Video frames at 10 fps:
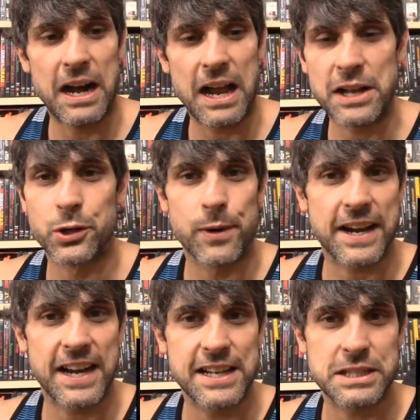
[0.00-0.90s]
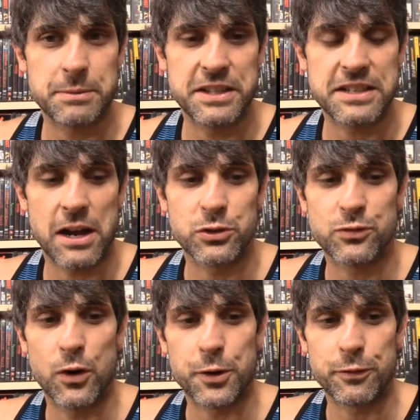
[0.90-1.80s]
and you'll recognize some of the
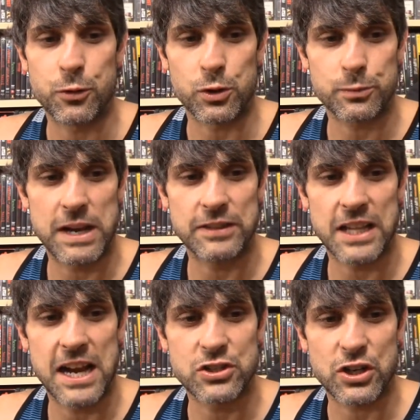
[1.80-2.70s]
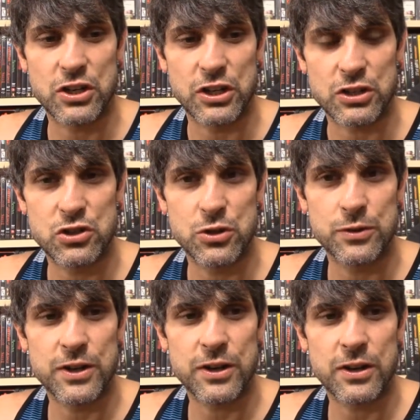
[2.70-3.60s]
townsfolk of course we have elijah cook
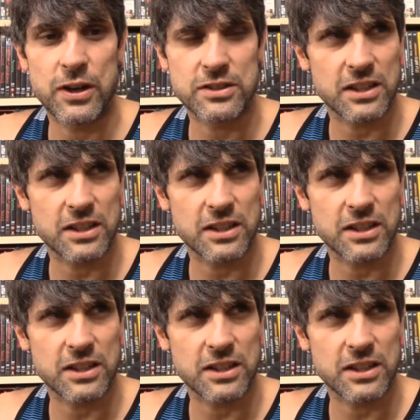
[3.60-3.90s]
jr or